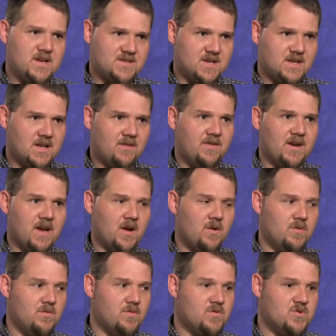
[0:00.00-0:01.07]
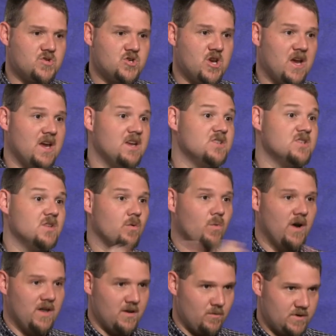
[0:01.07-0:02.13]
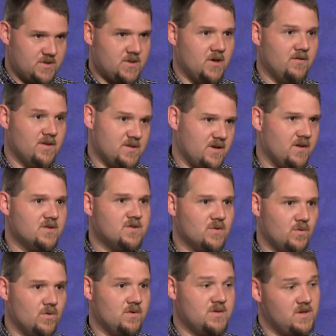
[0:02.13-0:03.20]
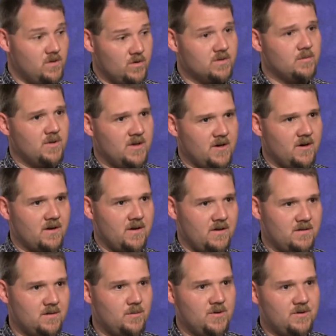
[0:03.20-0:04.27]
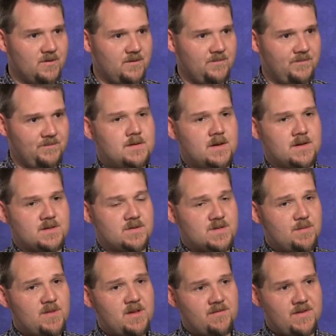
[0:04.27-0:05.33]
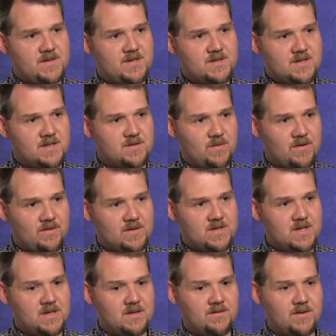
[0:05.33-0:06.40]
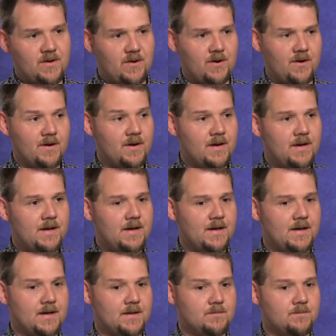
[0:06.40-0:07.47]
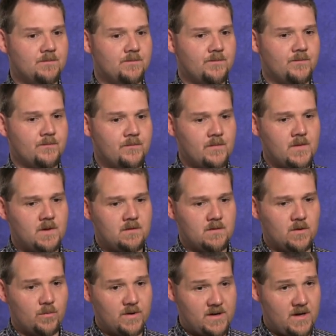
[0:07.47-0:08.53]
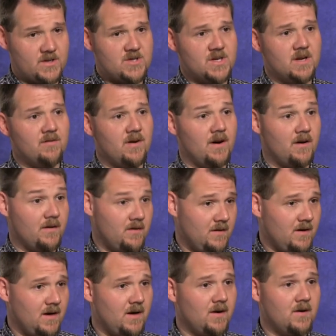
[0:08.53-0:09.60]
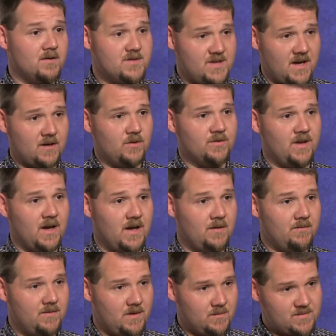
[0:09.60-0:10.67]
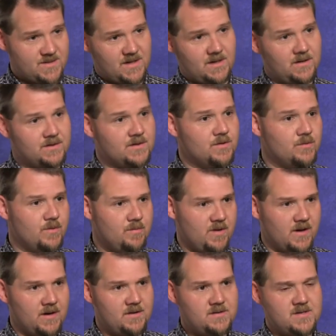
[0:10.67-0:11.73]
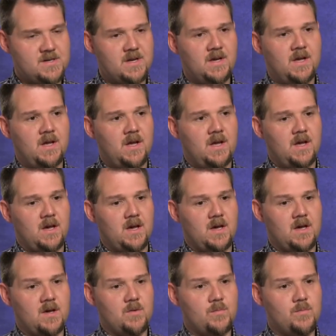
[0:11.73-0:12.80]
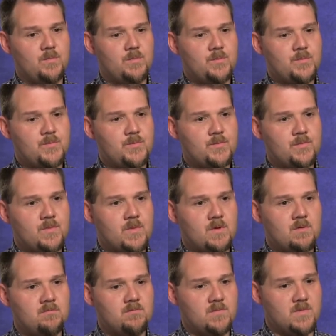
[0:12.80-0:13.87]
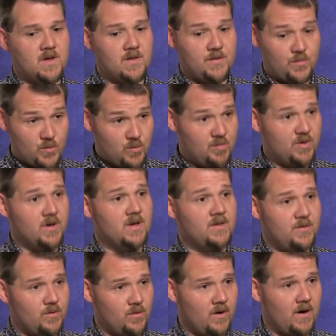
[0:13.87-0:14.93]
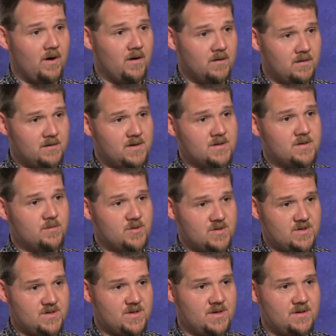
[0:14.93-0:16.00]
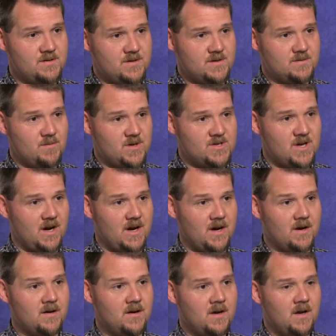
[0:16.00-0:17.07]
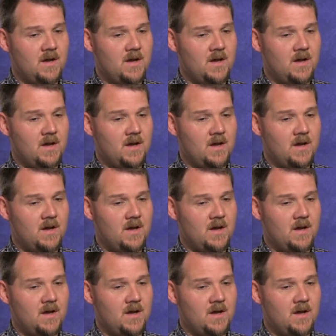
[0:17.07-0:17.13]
a significant change in the way that we service our stores and ultimately our customers. So some of the efficiencies we've achieved are a reduction of our cycle time from sale to replenish. The throughput through our distribution centers is much higher.